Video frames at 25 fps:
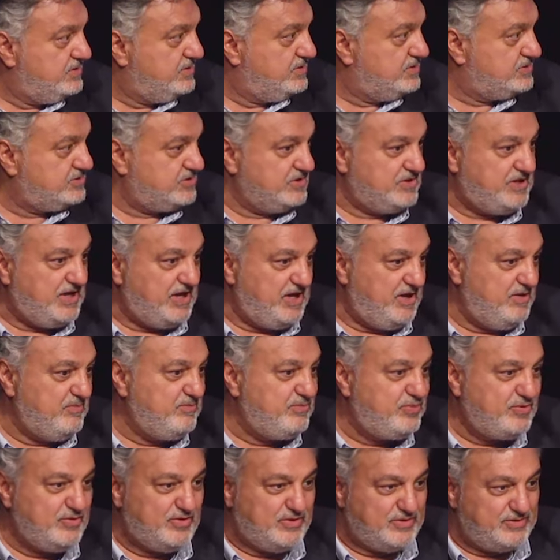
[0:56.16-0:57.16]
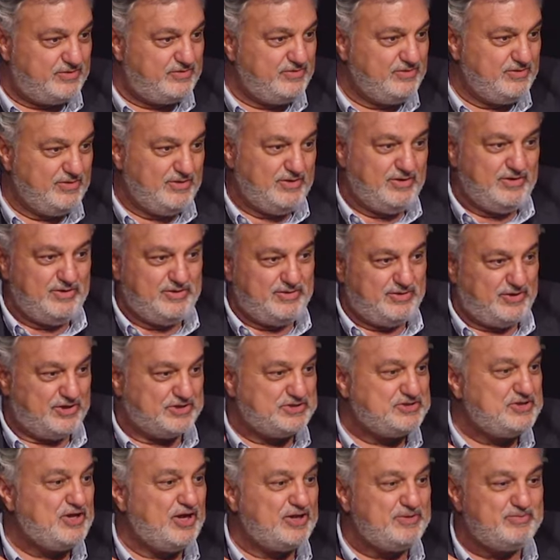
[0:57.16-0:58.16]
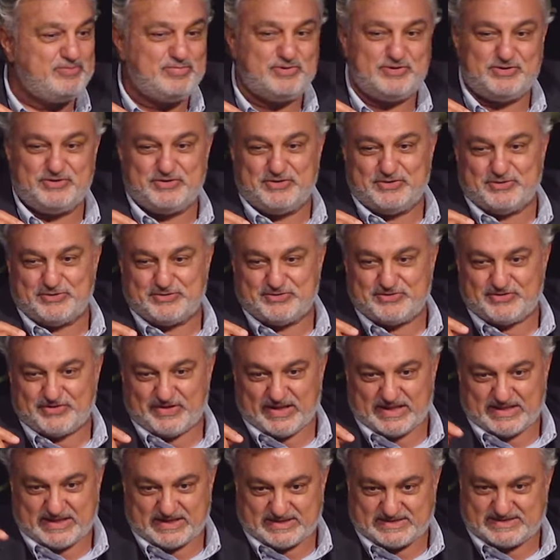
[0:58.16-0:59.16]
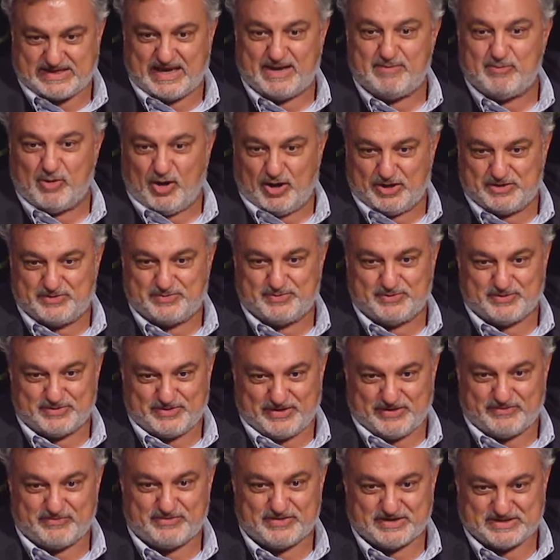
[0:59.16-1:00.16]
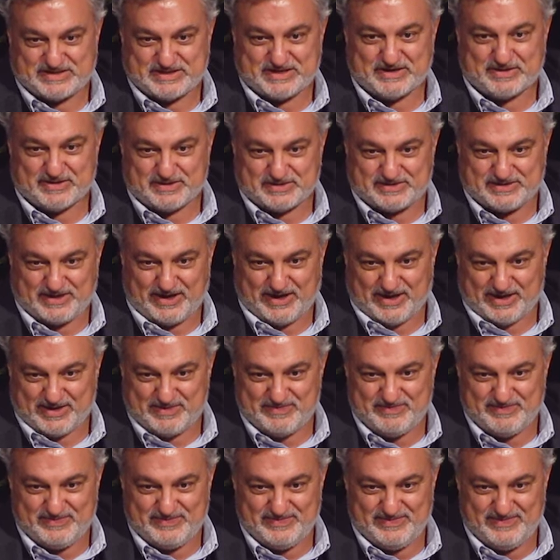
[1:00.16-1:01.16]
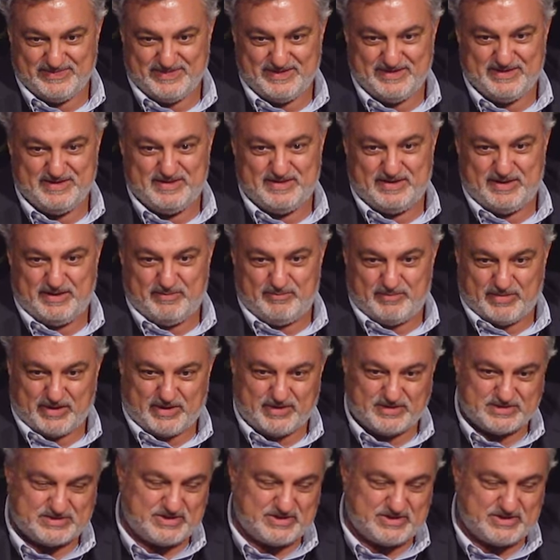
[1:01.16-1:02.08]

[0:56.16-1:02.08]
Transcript: So the input does not produce the same output every single time because